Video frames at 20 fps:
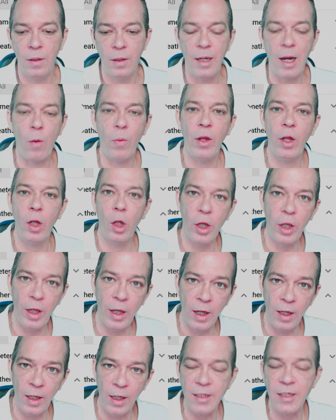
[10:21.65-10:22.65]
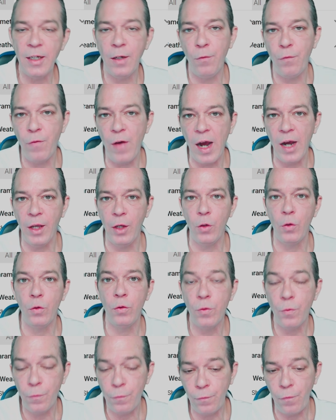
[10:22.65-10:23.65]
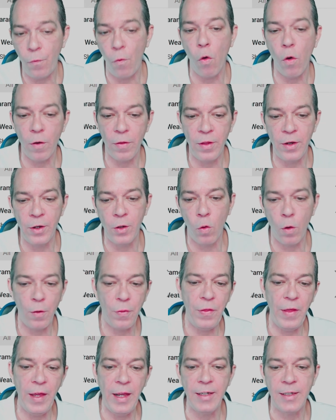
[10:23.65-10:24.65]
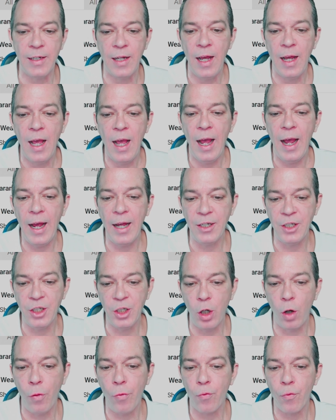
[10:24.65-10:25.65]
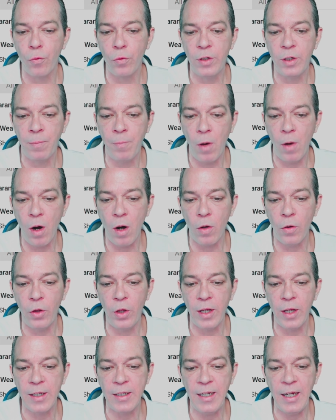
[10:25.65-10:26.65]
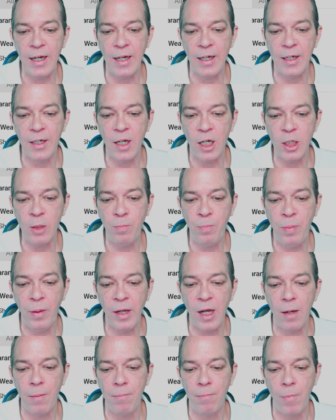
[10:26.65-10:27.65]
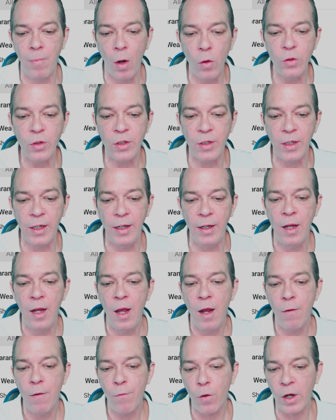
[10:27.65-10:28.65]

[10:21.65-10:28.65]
Now when you look at Helissi values for the Northeast, as you go through tomorrow, you can see it does pick up mostly for